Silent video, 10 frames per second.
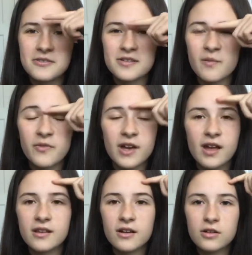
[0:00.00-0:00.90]
or something
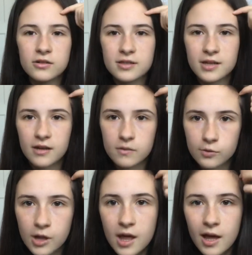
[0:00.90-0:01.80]
and I looked
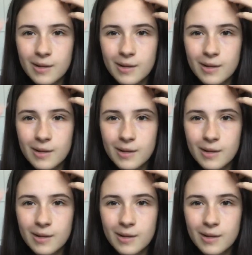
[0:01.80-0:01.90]
terrible.